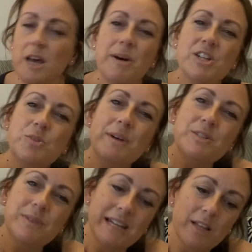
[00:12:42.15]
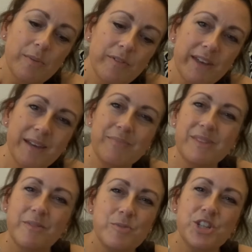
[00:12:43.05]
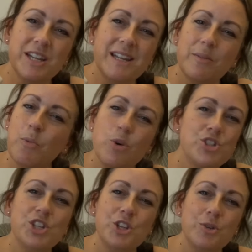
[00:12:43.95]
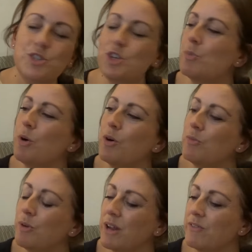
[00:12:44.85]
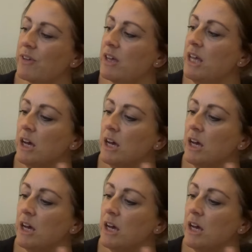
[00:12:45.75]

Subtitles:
But I don't mind doing a little bit of it if I'm chilling and watching YouTube or whatever